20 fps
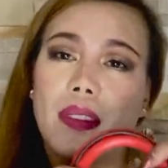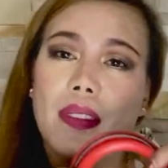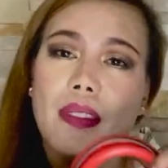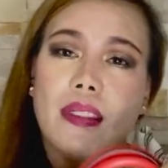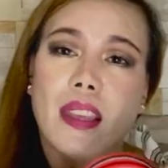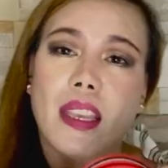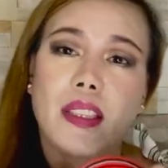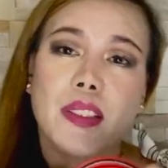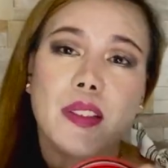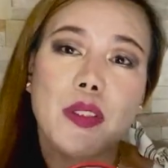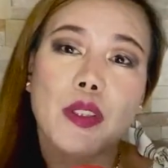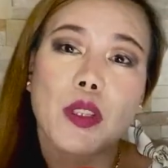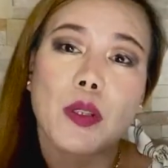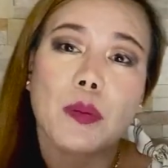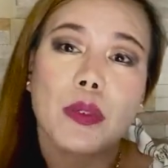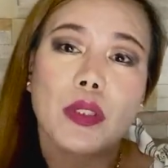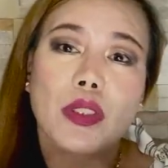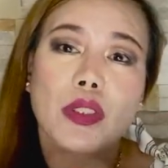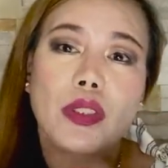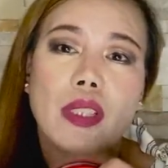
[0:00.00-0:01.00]
Thank you so
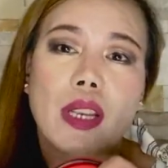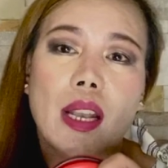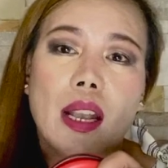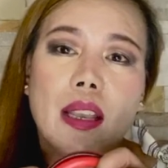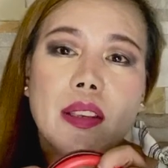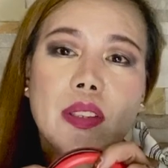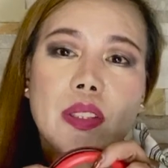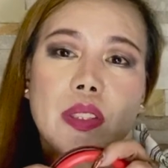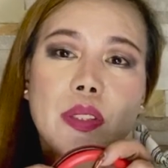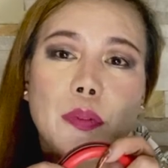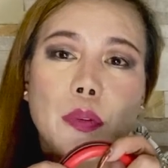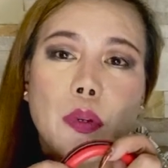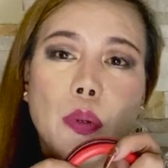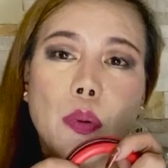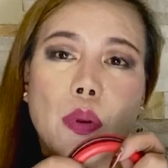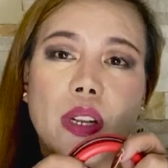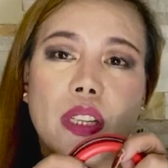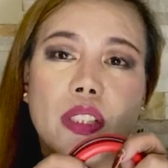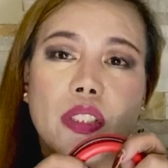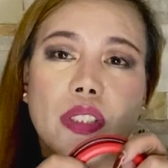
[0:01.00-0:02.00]
much guys for
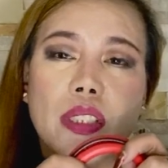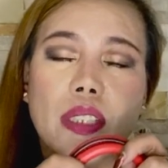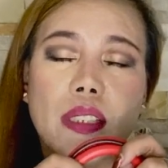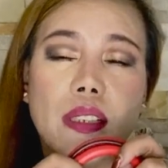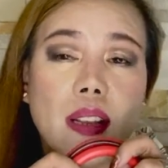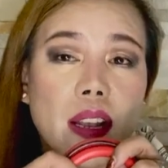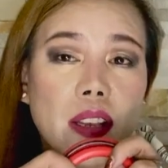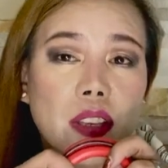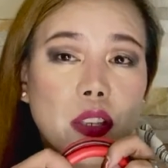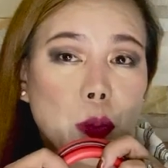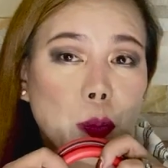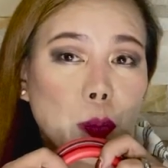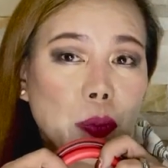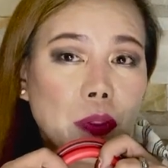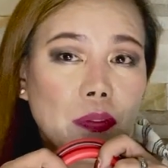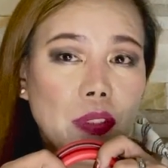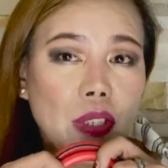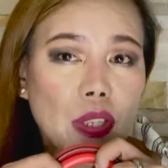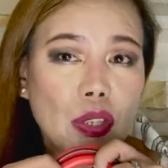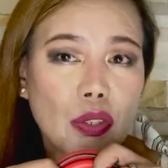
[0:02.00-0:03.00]
watching. I hope
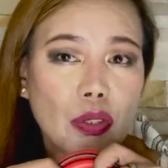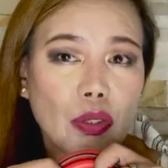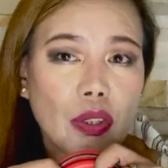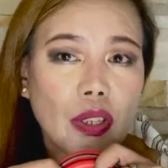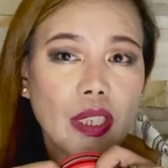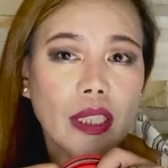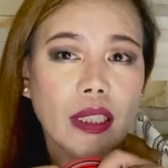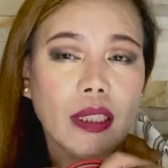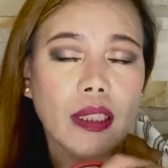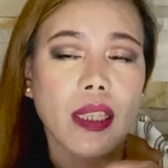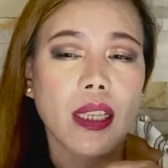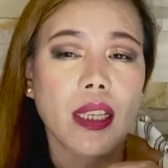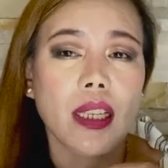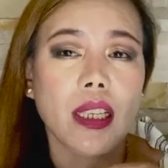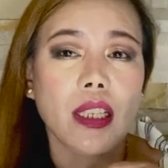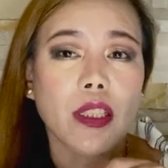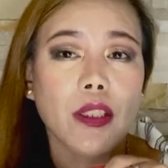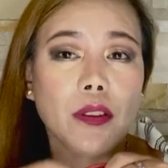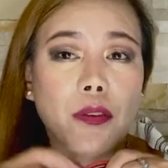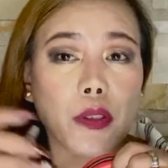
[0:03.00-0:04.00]
you've enjoyed.
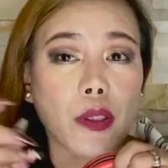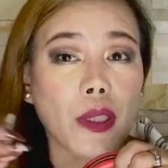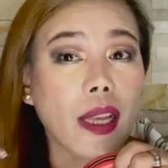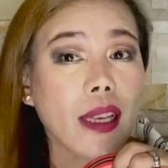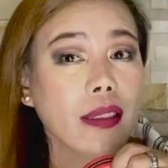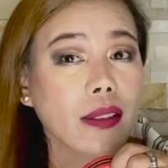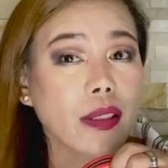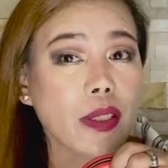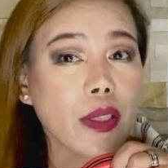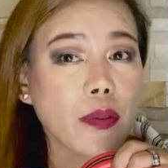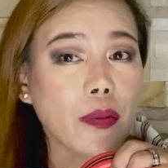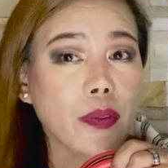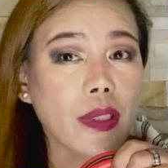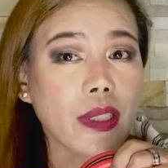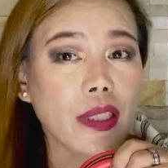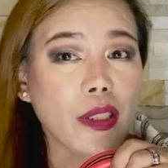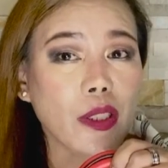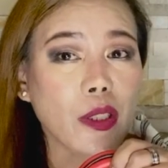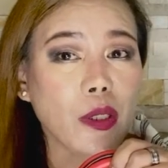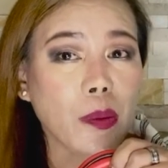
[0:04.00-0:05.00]
If you like this
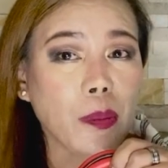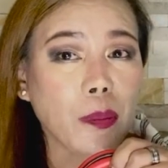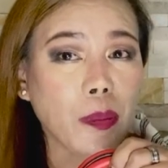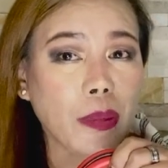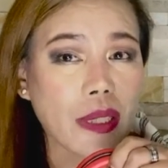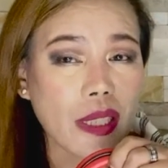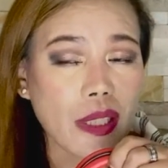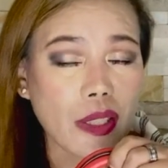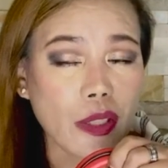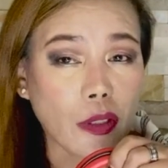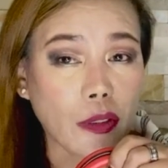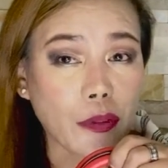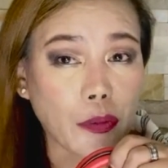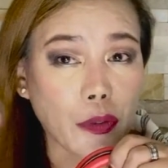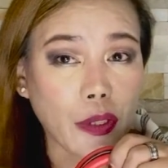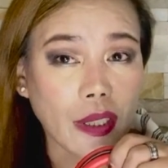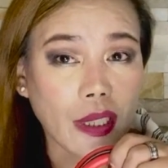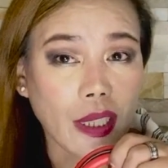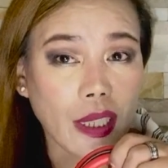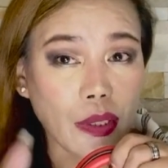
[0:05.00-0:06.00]
video, please don't
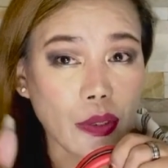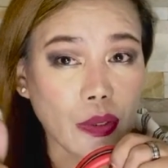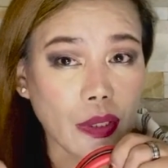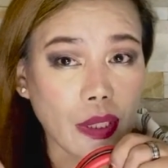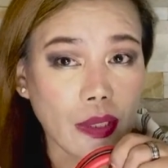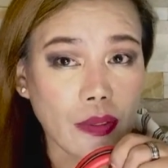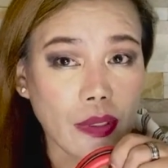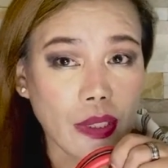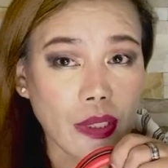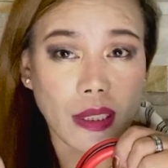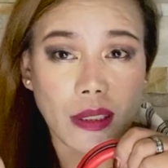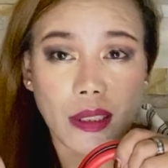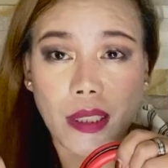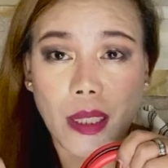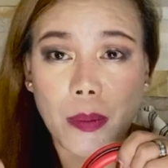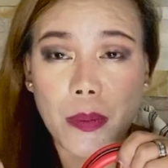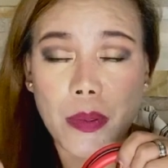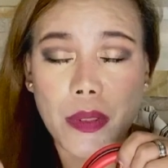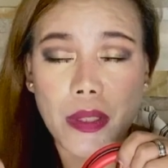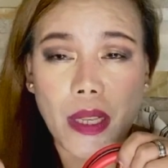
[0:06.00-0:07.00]
forget to give
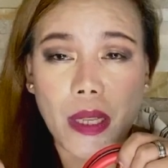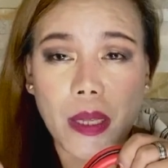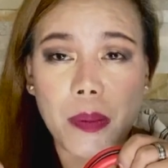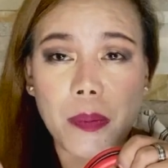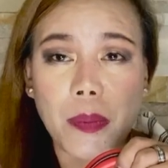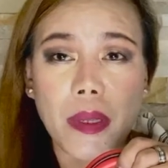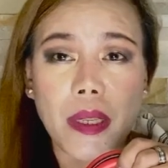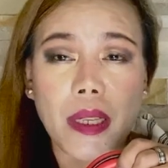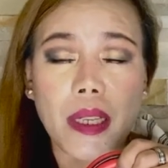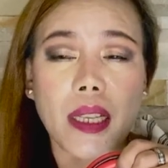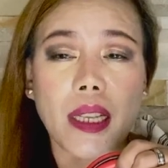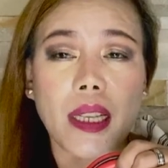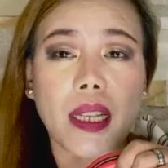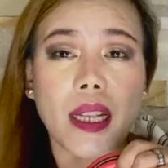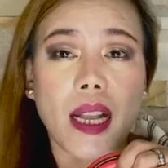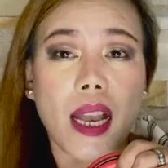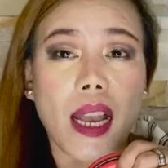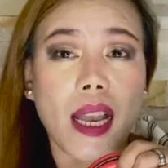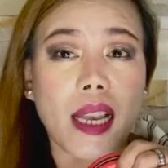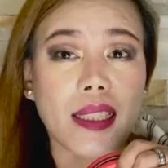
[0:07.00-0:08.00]
thumbs up.
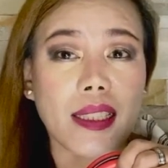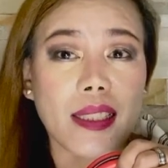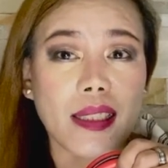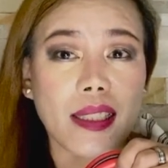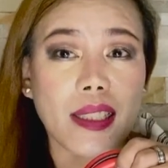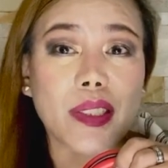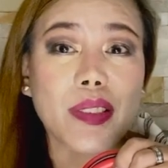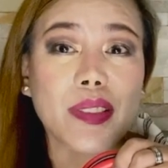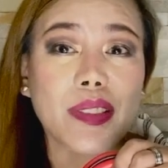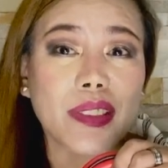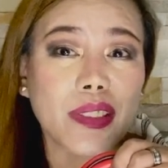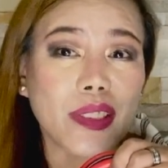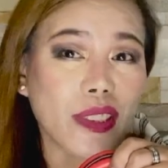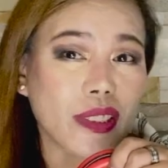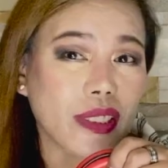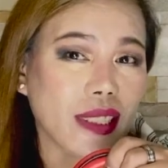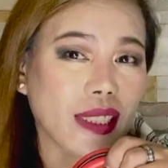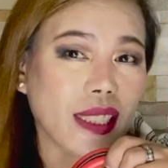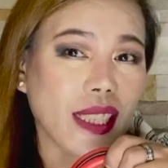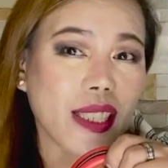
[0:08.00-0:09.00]
I'll see you on
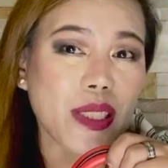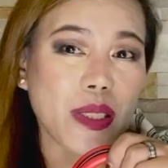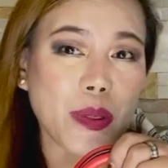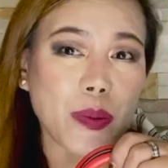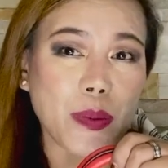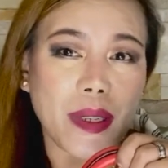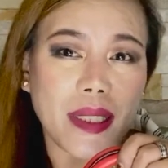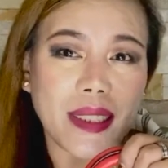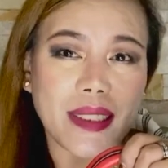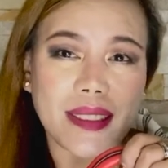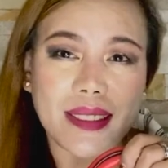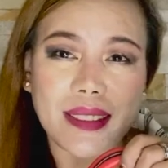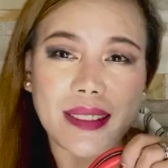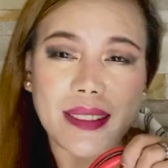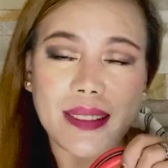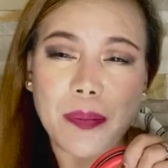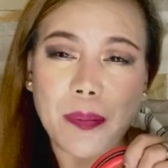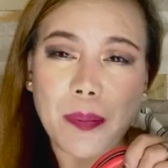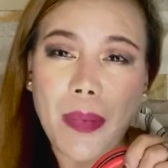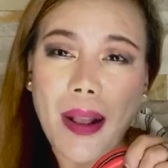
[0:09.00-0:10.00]
the next one.
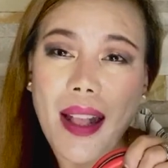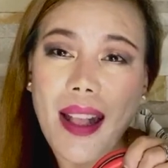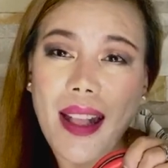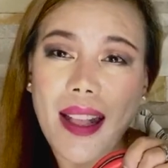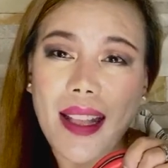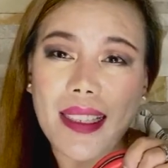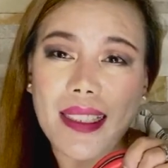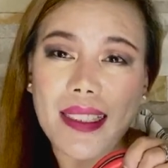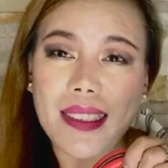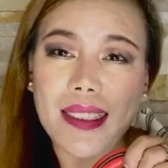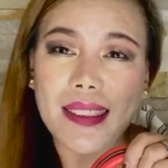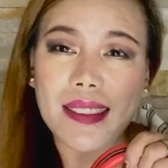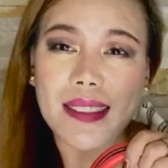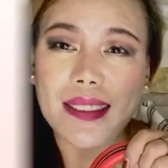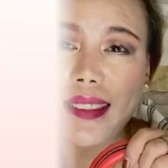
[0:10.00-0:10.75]
Bye.